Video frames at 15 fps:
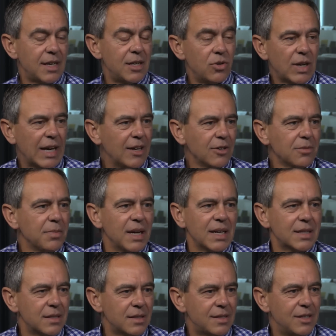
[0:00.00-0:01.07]
you cannot make
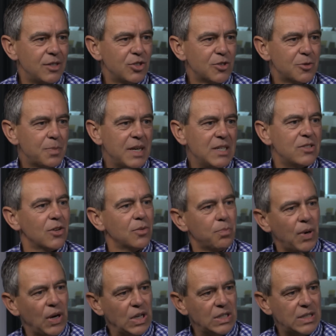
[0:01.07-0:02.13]
decisions based on
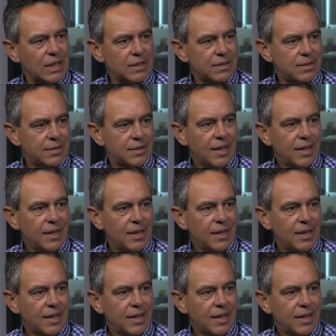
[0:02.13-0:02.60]
politics.